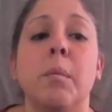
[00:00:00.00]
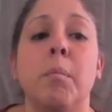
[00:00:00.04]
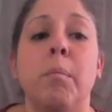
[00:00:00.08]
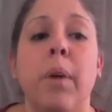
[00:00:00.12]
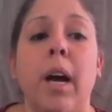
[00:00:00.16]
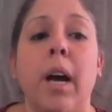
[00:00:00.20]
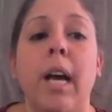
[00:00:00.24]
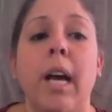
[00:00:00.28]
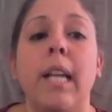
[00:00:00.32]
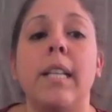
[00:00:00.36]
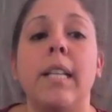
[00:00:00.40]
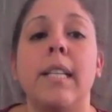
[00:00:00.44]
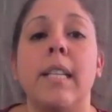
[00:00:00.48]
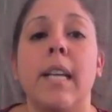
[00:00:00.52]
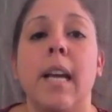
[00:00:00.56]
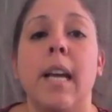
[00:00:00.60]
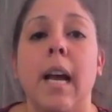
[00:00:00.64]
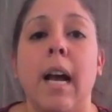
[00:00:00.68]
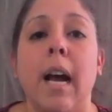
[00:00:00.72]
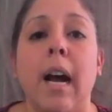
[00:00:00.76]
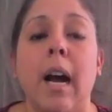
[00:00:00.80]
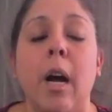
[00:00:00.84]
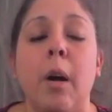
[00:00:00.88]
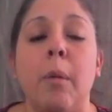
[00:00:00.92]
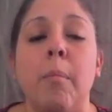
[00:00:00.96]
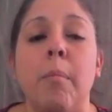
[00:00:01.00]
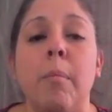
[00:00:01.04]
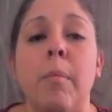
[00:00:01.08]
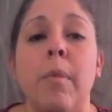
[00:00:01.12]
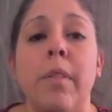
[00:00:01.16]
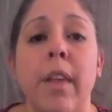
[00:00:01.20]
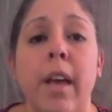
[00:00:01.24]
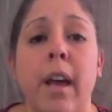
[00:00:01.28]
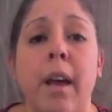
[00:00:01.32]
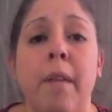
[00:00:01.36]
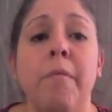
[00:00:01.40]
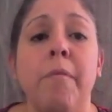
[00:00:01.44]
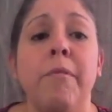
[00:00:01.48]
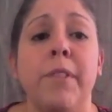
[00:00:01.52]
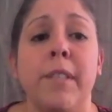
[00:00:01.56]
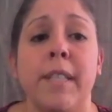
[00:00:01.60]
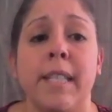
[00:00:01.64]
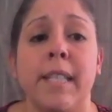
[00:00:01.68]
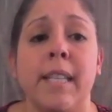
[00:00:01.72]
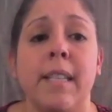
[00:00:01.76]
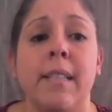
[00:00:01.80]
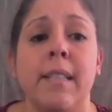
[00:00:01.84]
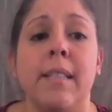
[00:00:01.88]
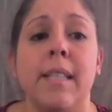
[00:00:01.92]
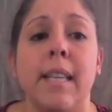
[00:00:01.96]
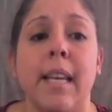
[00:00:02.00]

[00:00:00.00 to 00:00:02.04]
but the emphasis